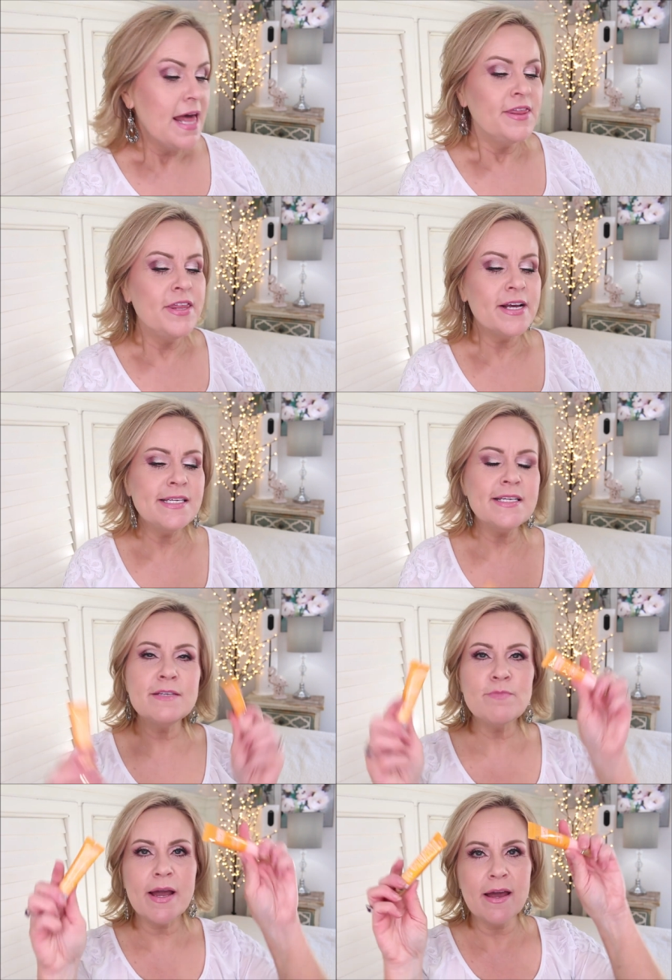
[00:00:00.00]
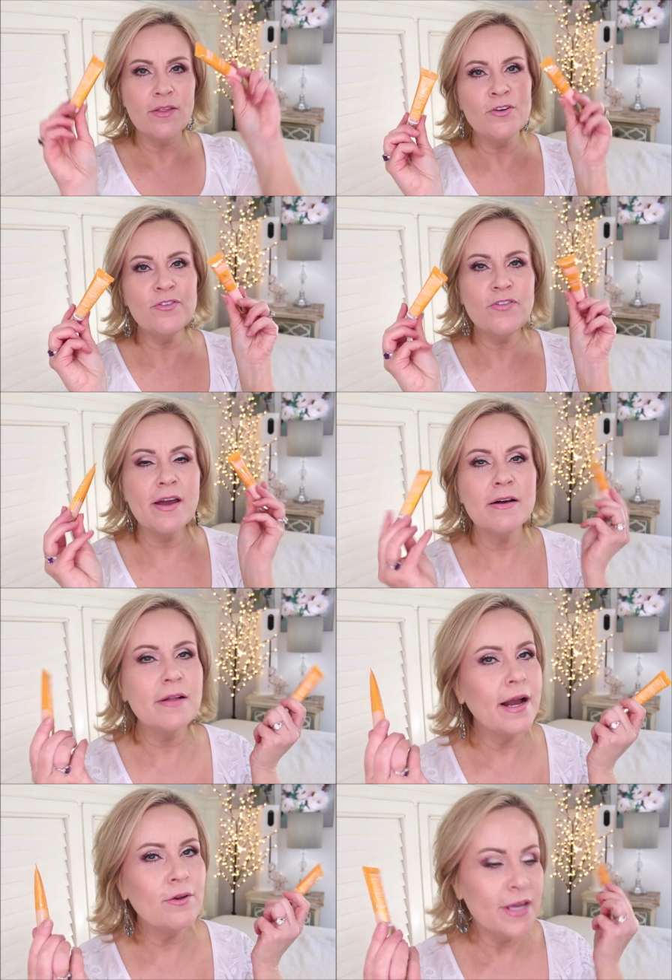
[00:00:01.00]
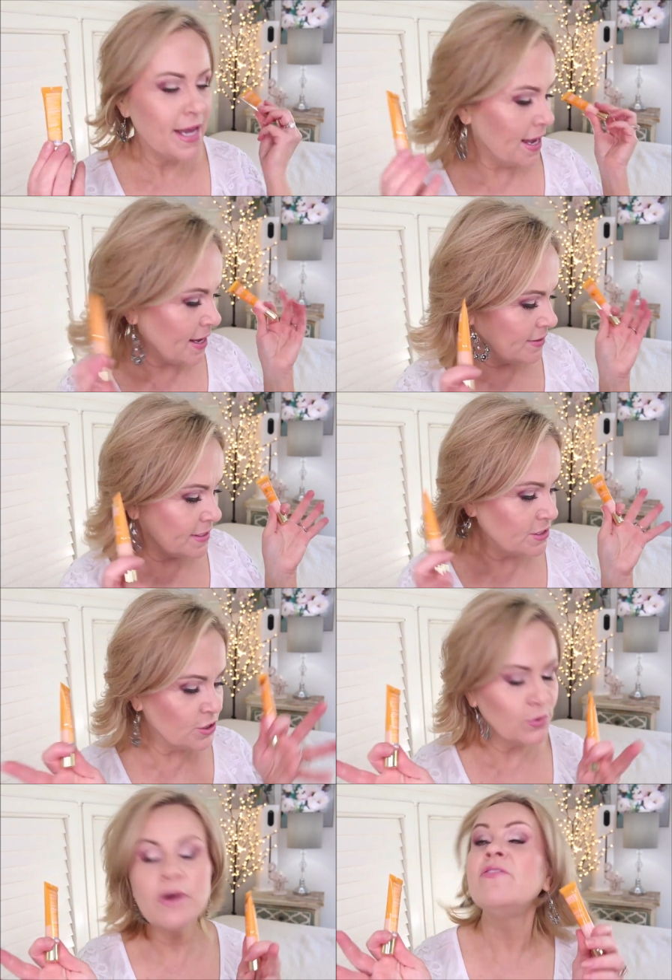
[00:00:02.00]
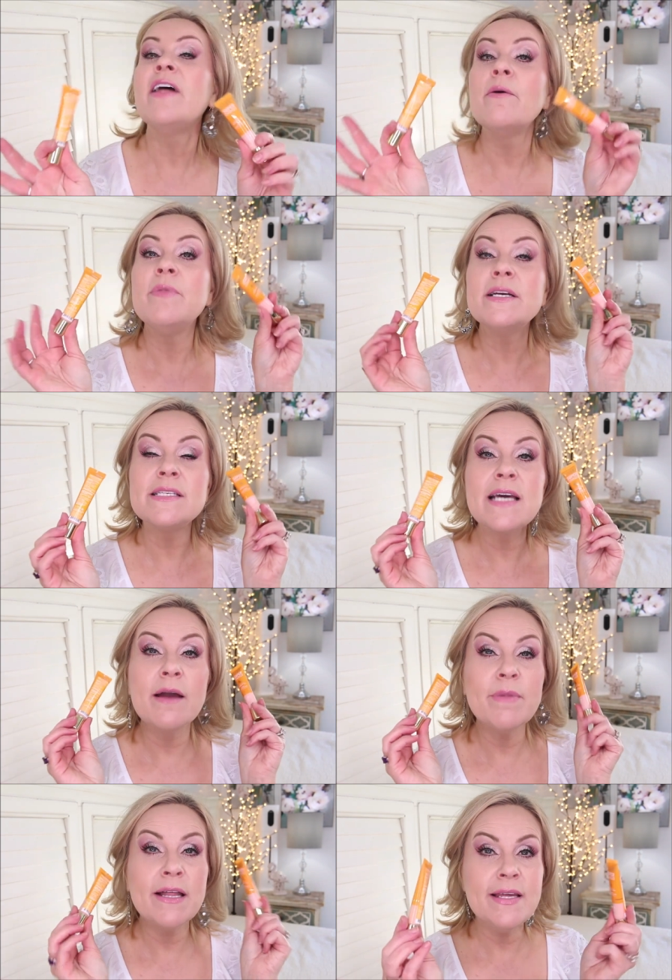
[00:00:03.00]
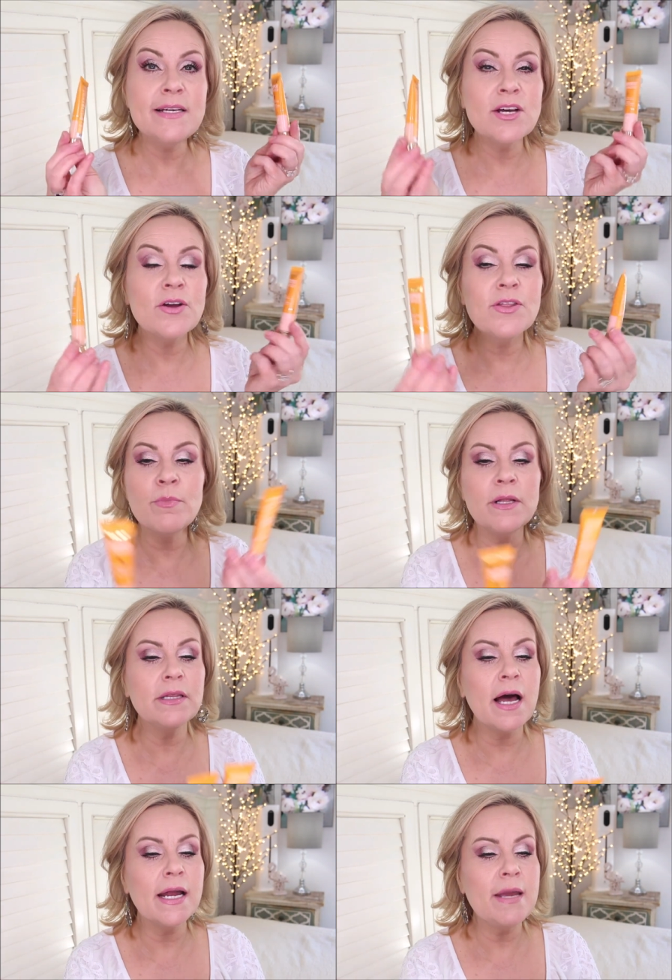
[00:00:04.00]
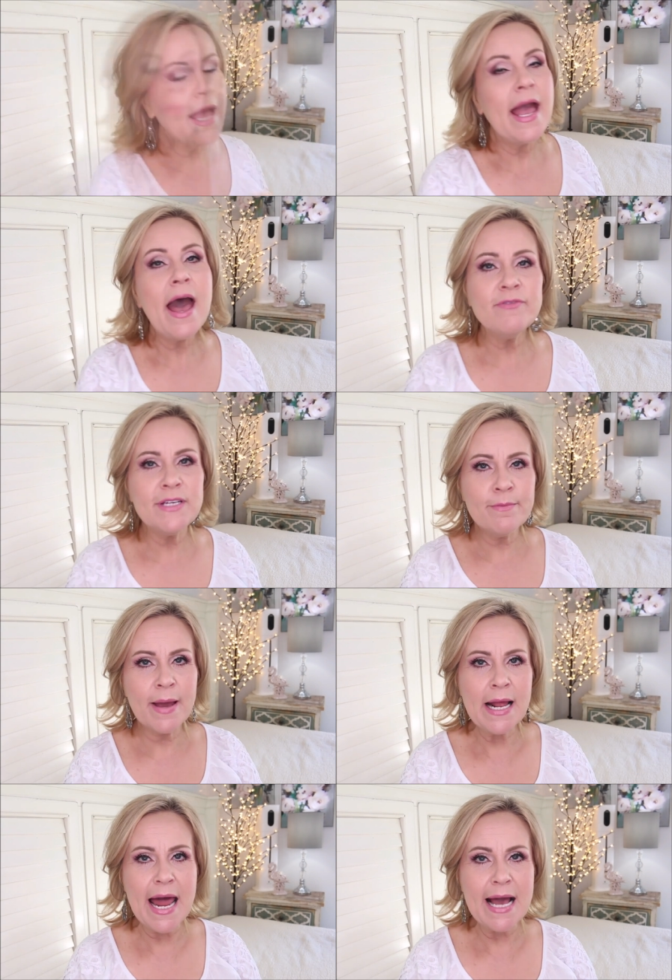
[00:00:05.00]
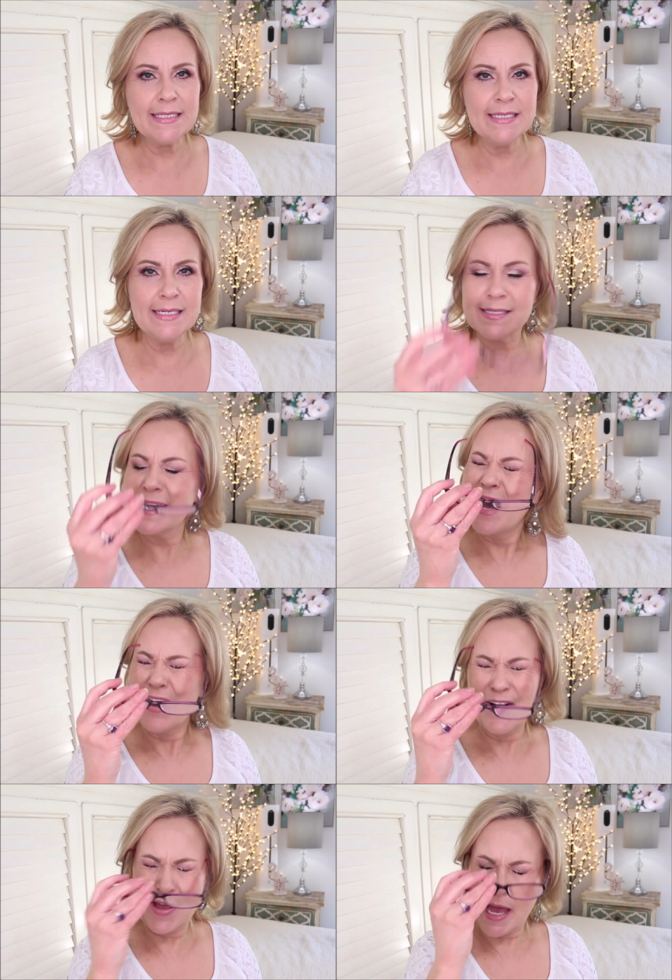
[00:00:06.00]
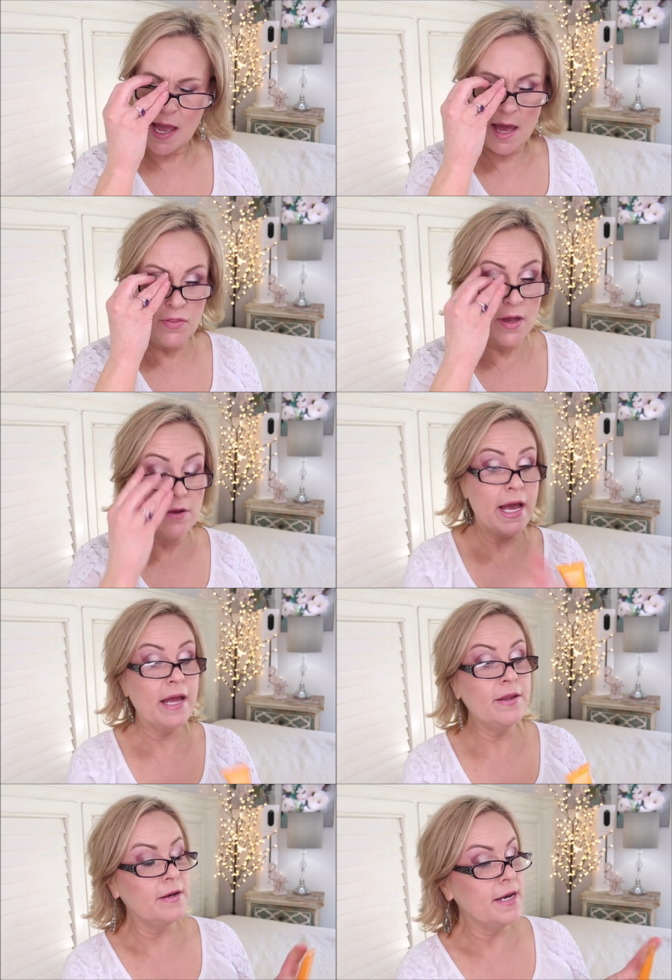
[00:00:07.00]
This is my other fail. I only had the two of them this time. And these are the Milani. I have to get my glasses. Okay, I thought I had the